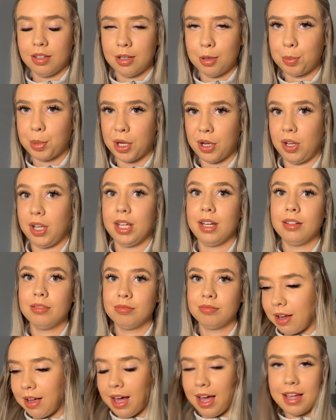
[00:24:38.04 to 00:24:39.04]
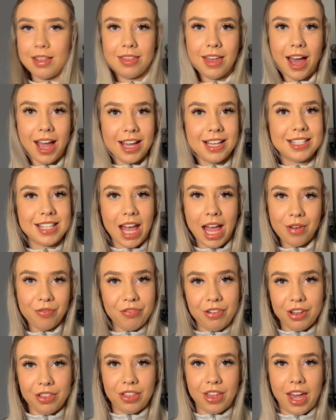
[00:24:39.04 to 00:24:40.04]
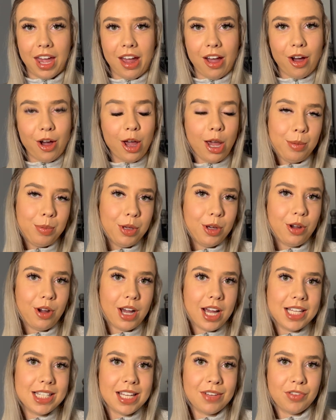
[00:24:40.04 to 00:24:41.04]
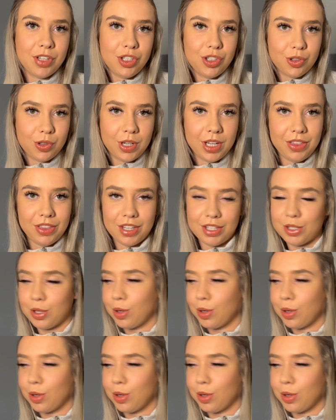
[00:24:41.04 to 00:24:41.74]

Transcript: bargain. Okay, that is everything. I hope you guys have enjoyed this